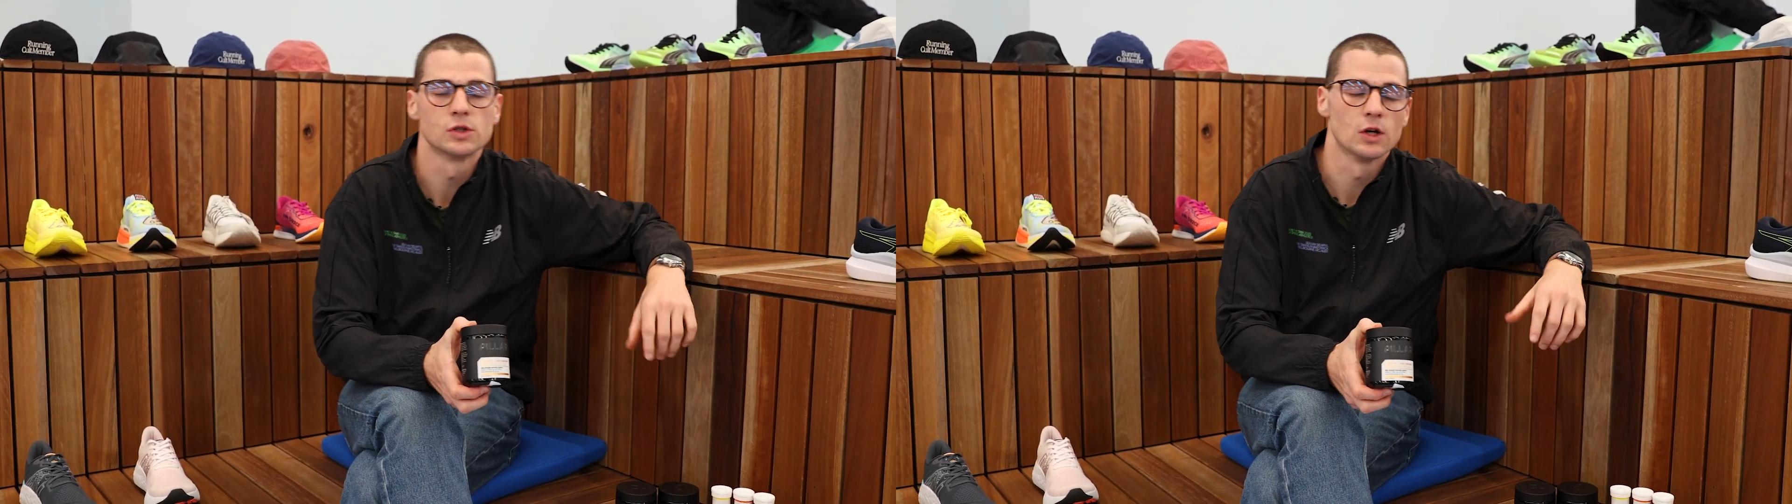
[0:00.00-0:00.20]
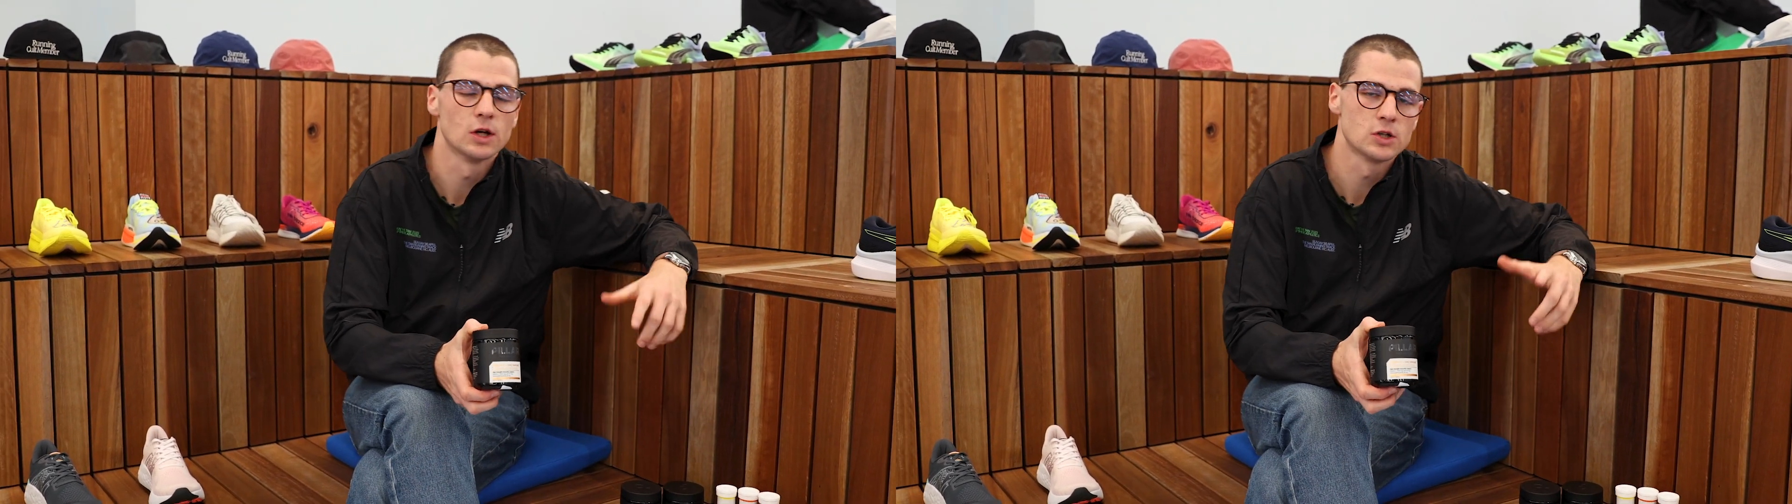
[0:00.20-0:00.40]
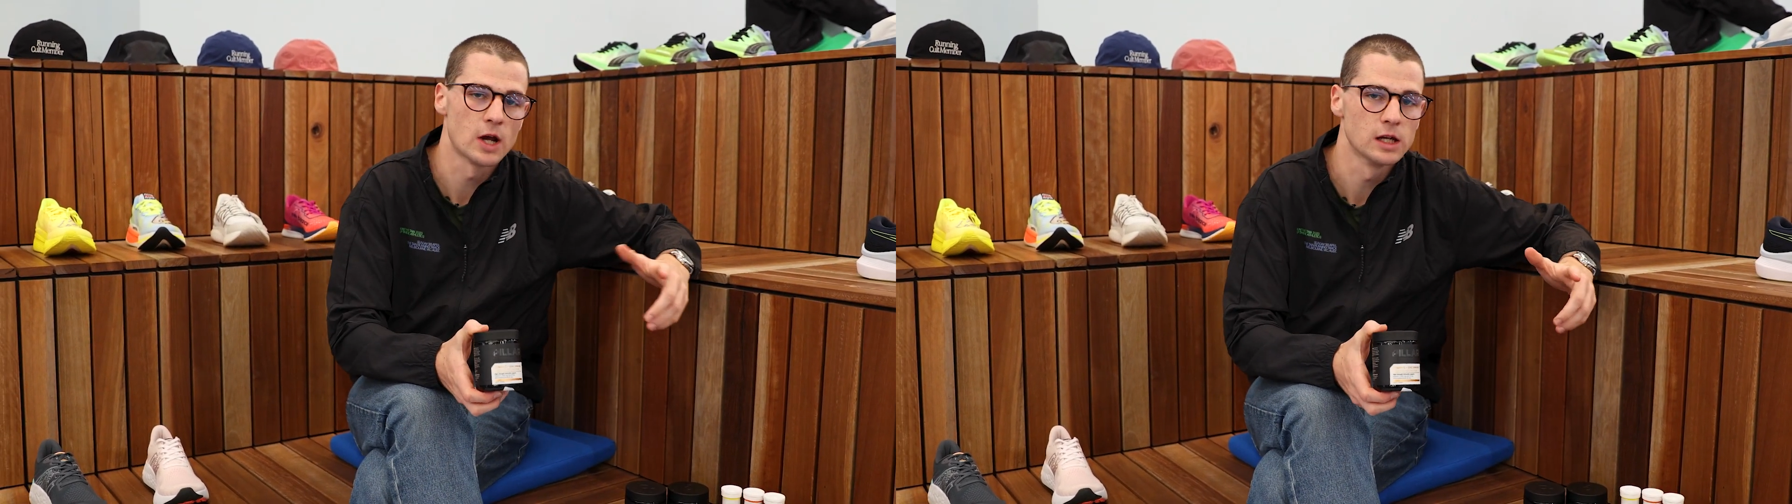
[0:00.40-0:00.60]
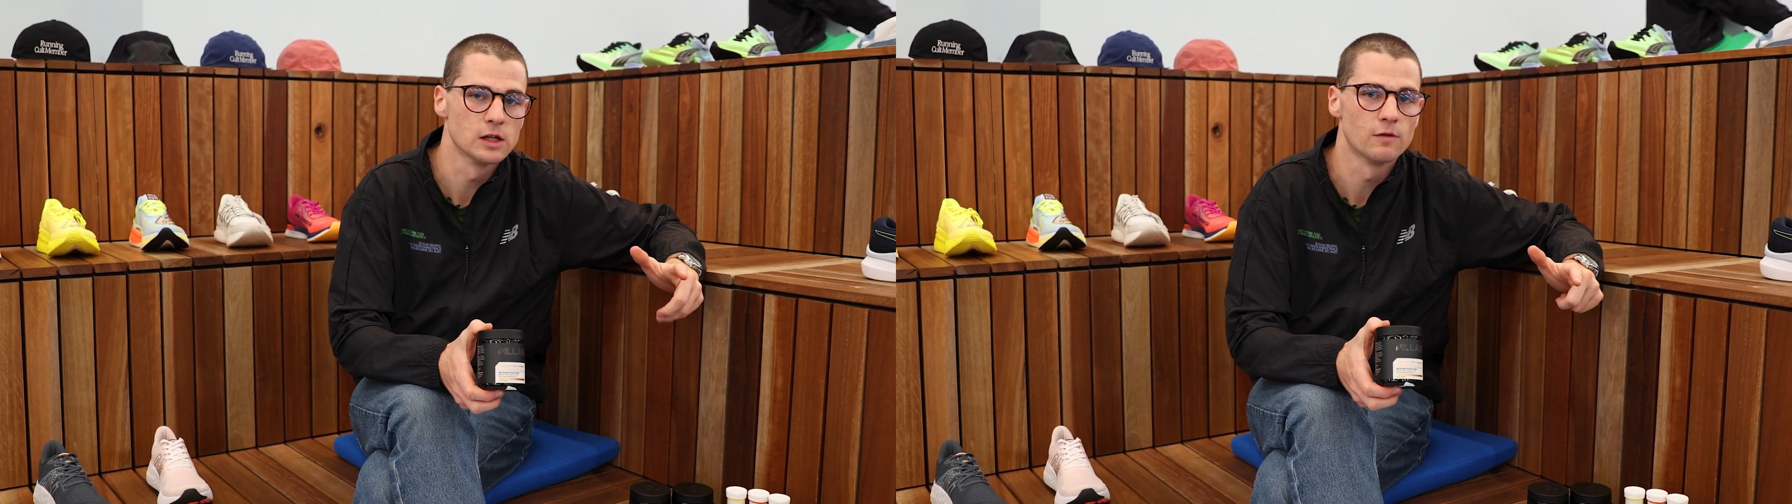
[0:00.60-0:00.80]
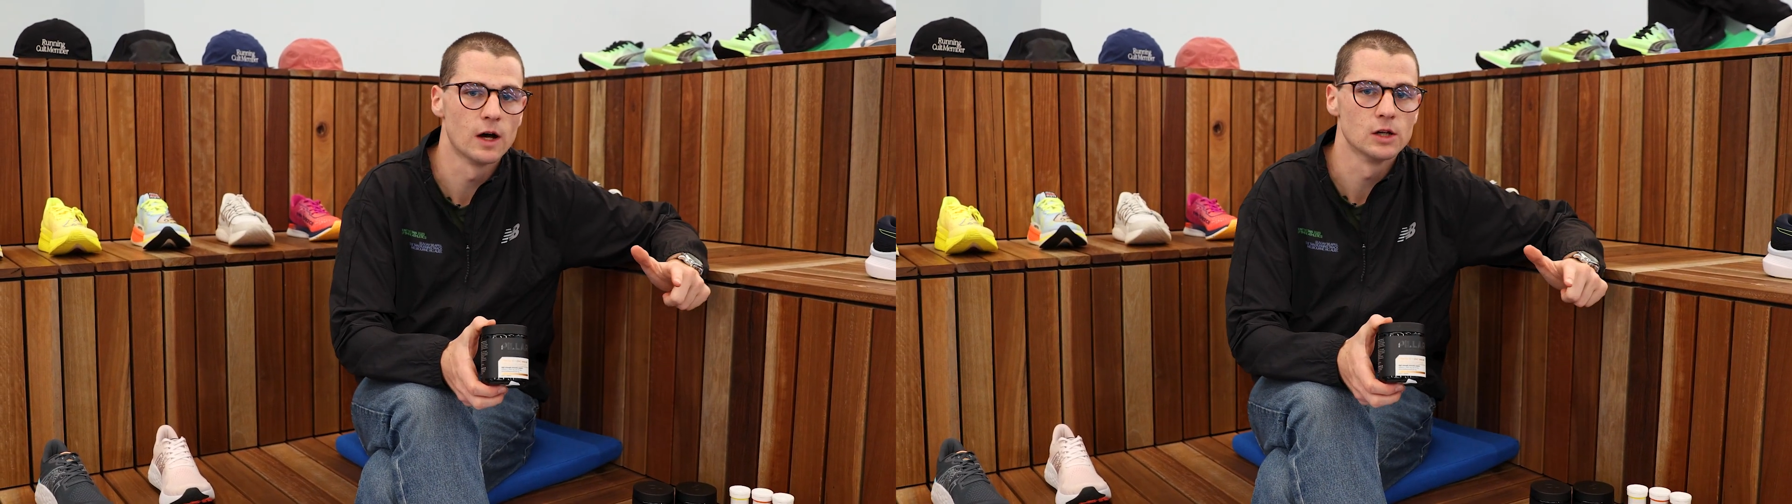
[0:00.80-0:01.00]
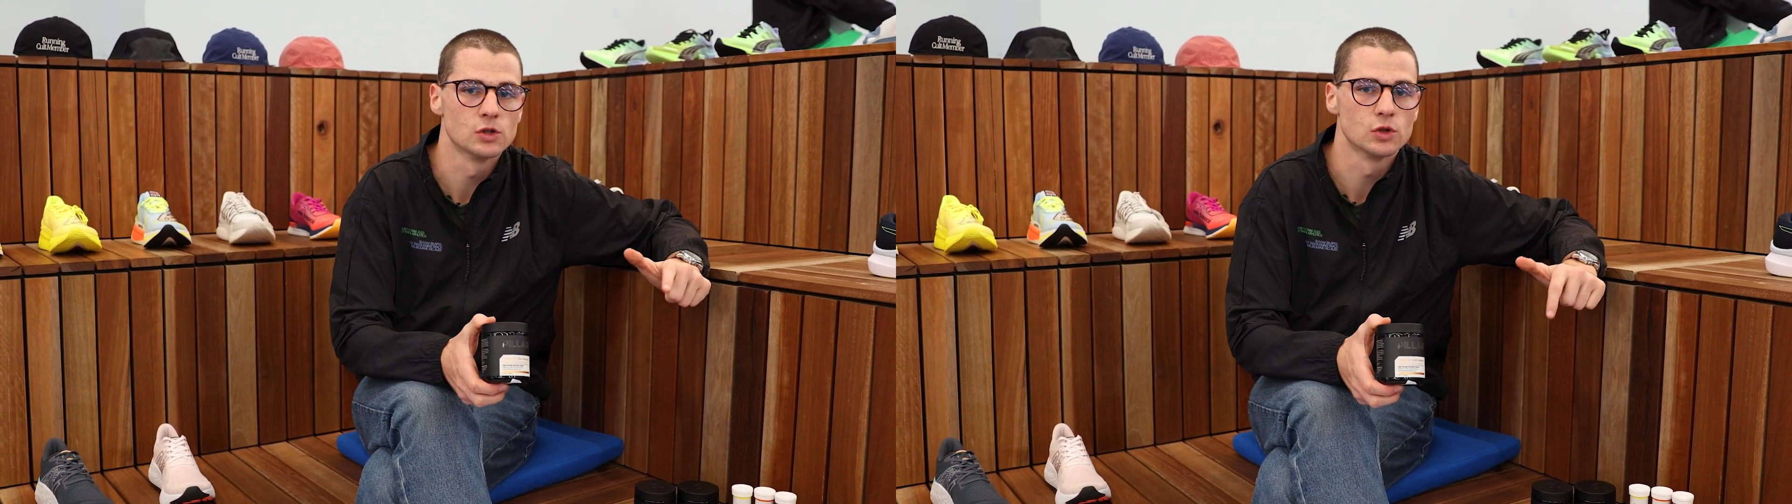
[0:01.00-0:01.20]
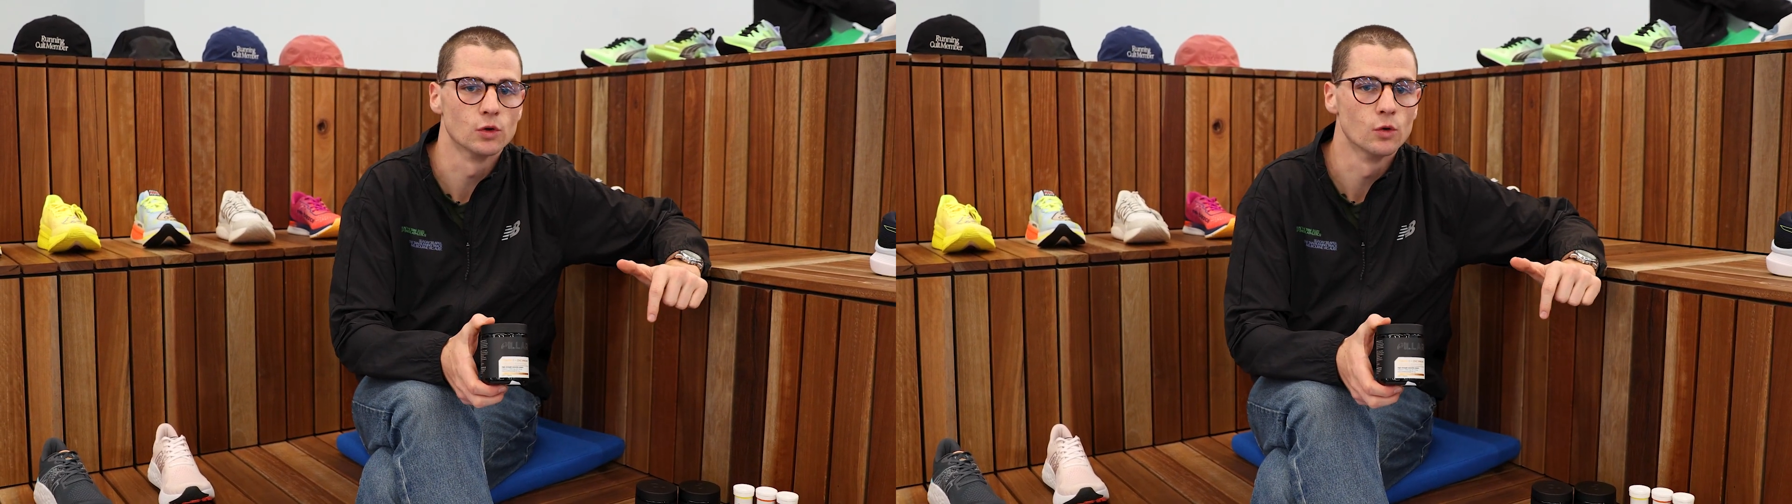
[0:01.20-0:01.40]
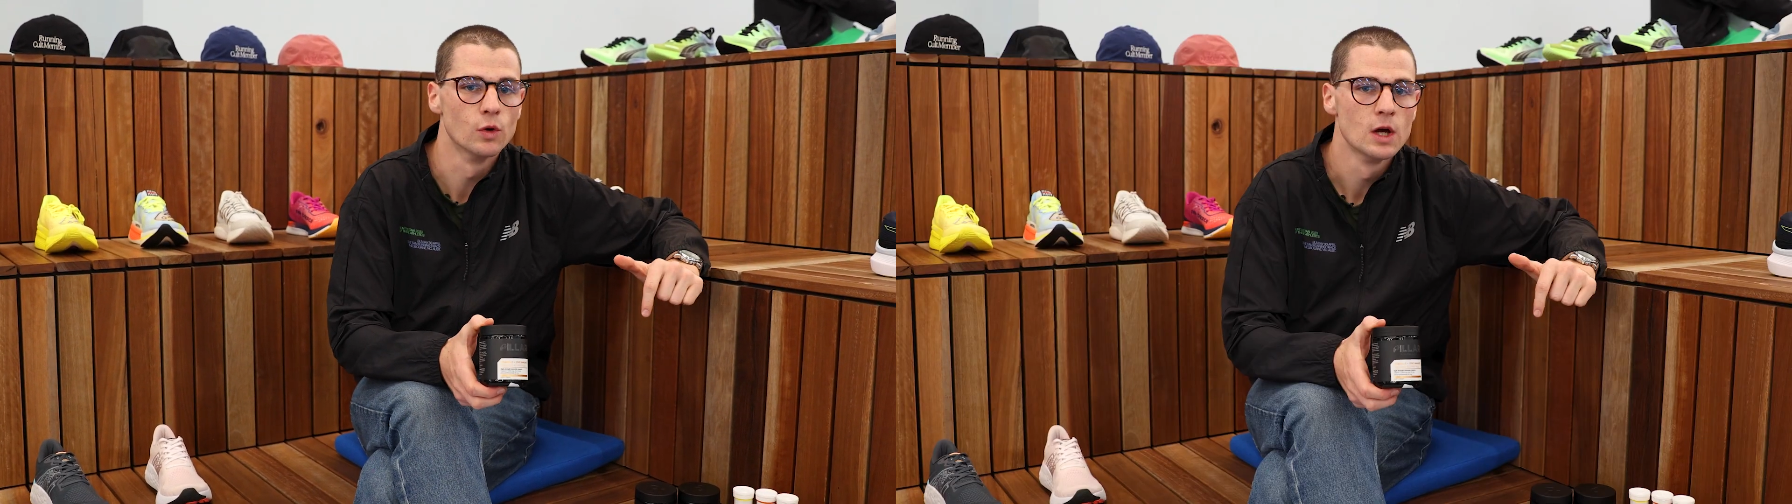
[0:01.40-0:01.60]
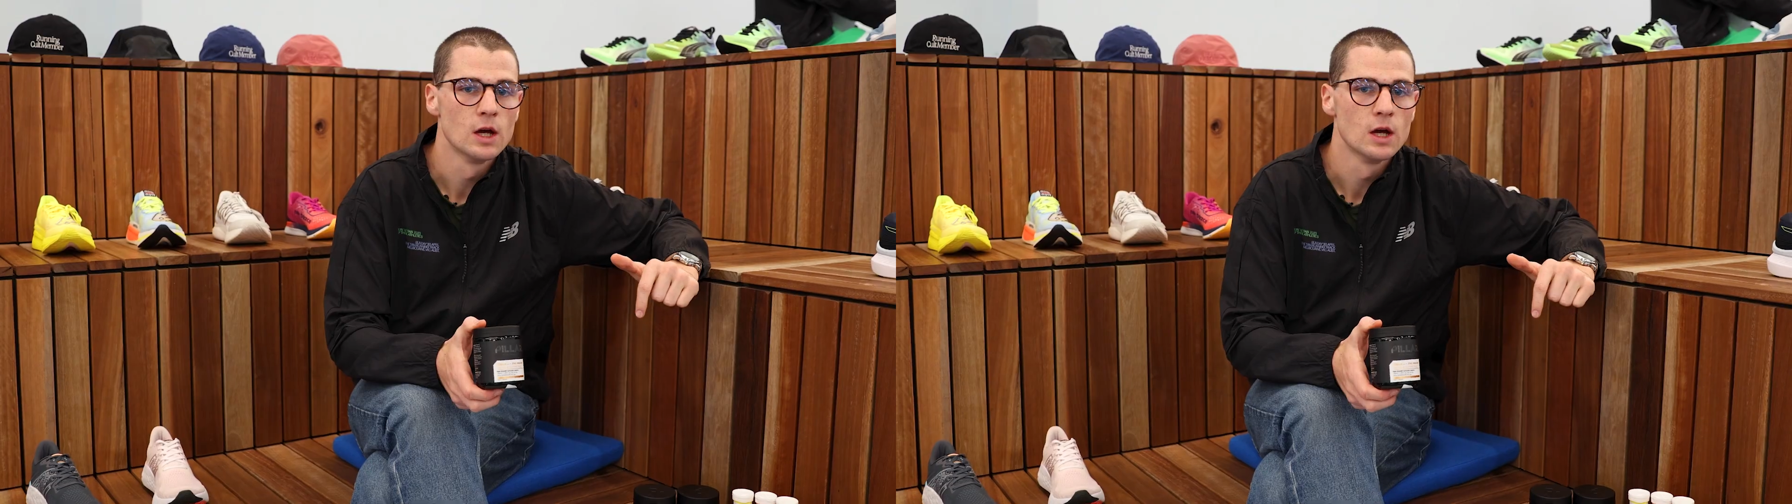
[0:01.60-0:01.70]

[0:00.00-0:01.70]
So a training advantage tool